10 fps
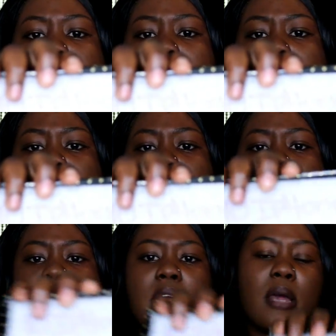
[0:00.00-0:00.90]
yeah, I wrote
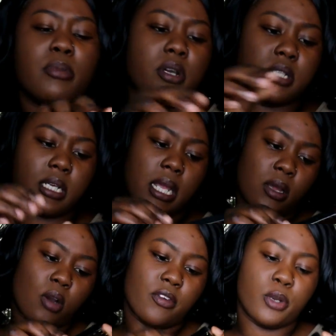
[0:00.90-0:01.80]
inside because the client
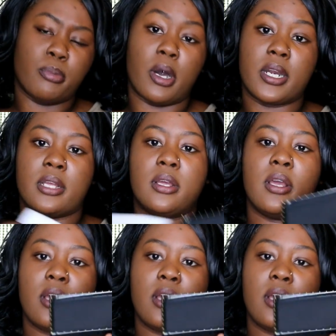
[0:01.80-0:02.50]
already bought it.